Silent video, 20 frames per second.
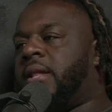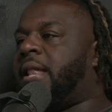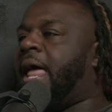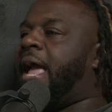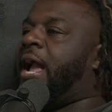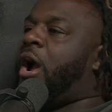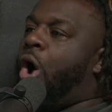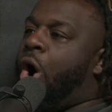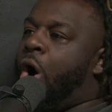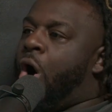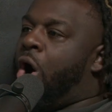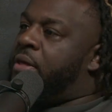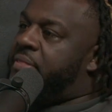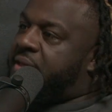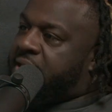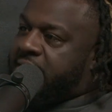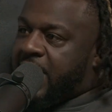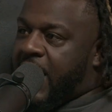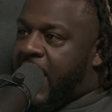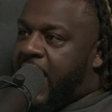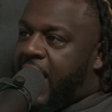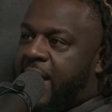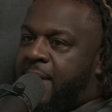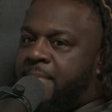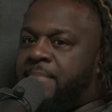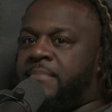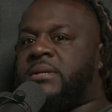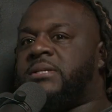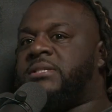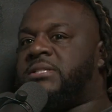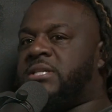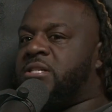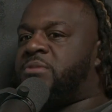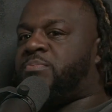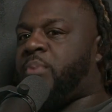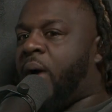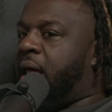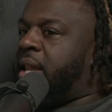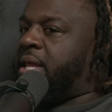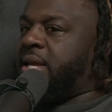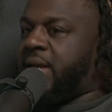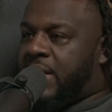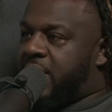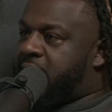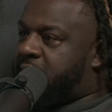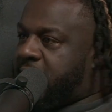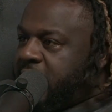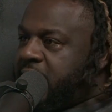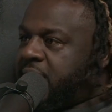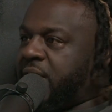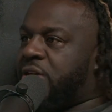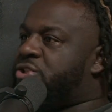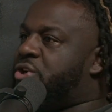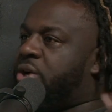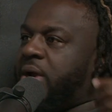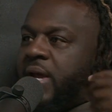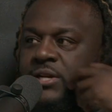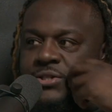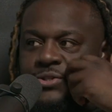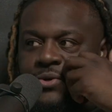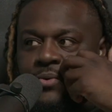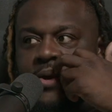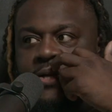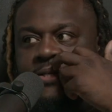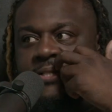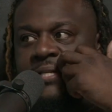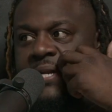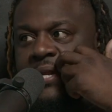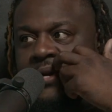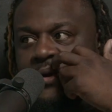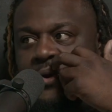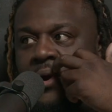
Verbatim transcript: like all the time she's probably gonna think that you're interested in